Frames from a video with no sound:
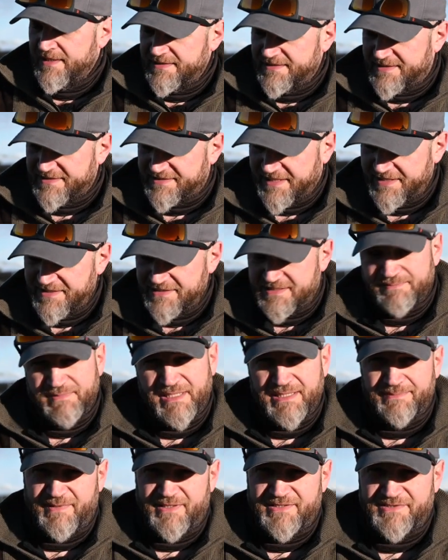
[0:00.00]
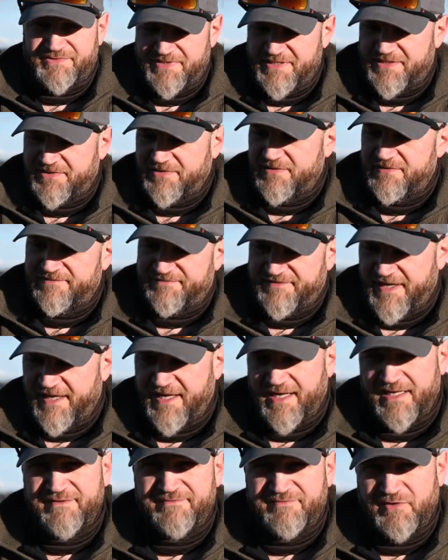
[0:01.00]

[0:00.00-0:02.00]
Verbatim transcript: designed to minimize recoil for high